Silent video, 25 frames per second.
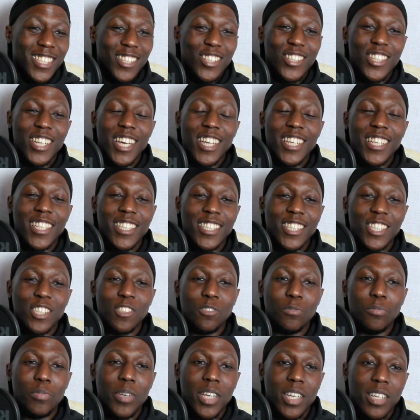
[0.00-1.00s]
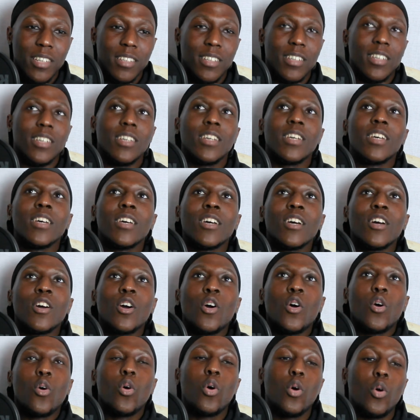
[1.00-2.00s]
till then, this has been
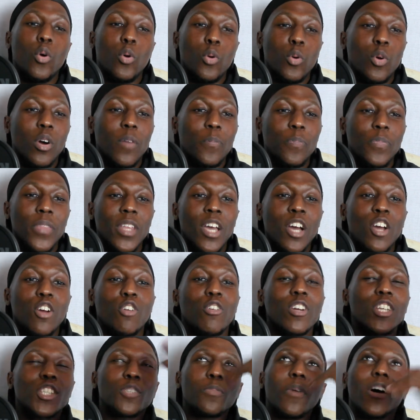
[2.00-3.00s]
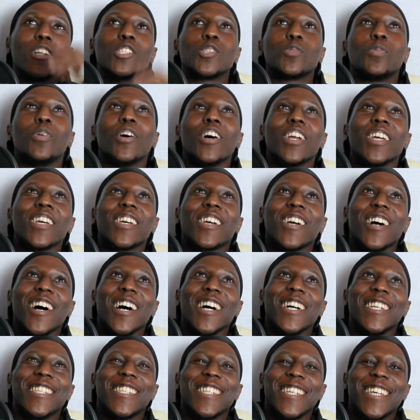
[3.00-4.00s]
whew, Cristobal's
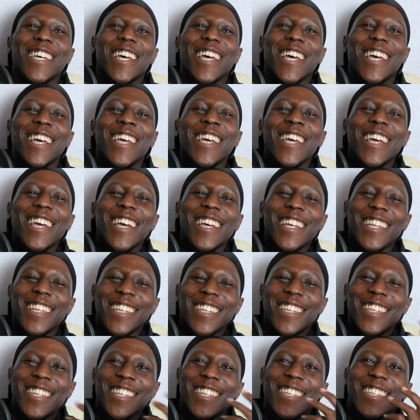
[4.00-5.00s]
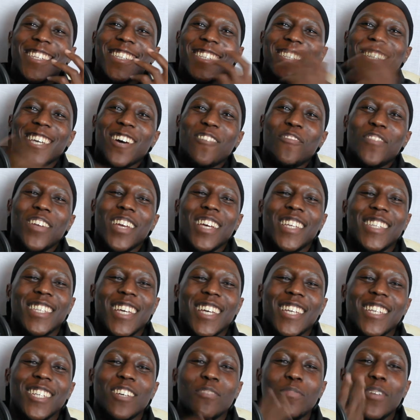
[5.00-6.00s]
bodyguard, the definite
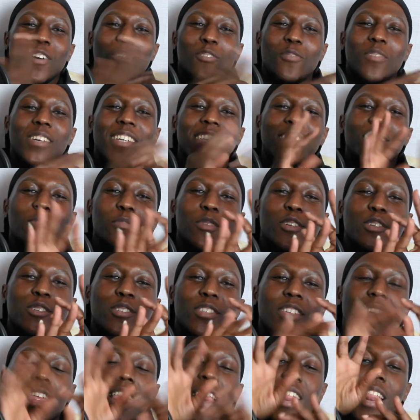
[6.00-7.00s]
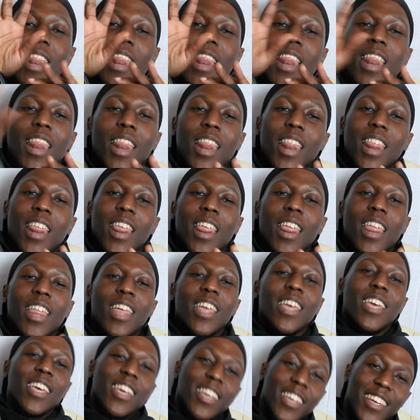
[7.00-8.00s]
Andy and McQueen's muse
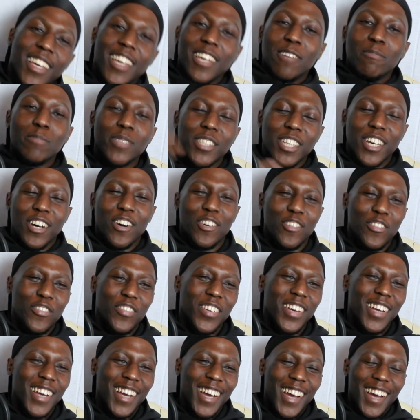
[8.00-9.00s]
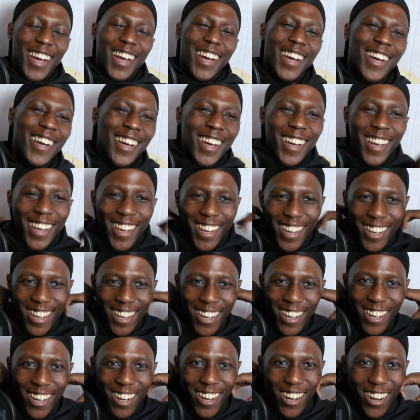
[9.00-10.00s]
himself.
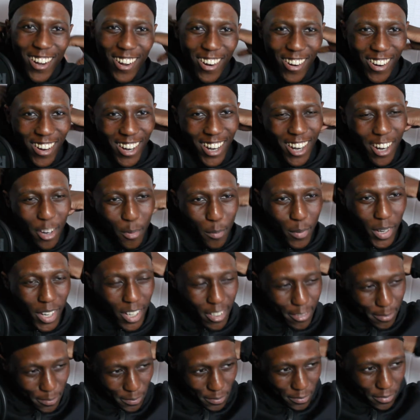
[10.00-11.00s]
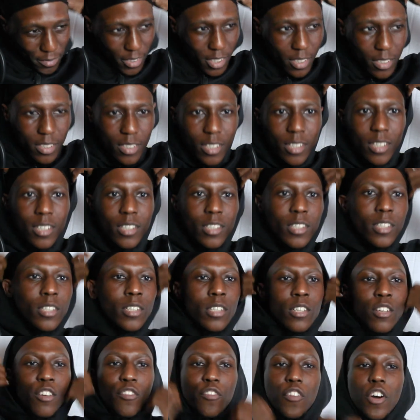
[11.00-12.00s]
Alright man,
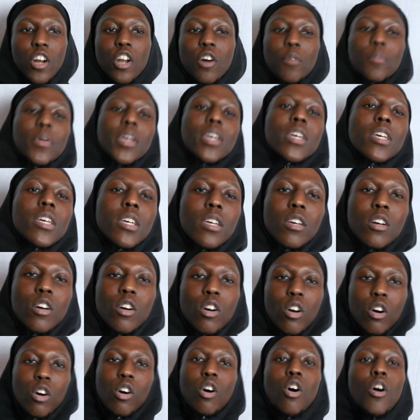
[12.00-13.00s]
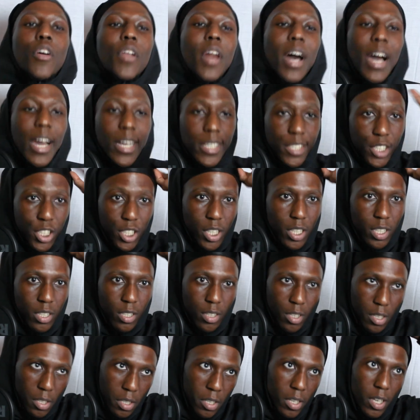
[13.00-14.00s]
follow me on I
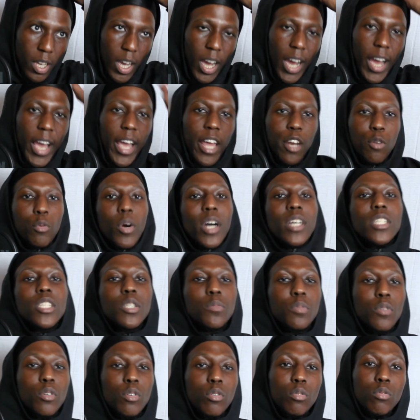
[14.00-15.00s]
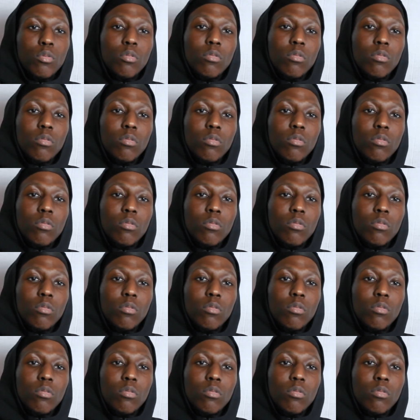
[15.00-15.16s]
G at N Y Typical.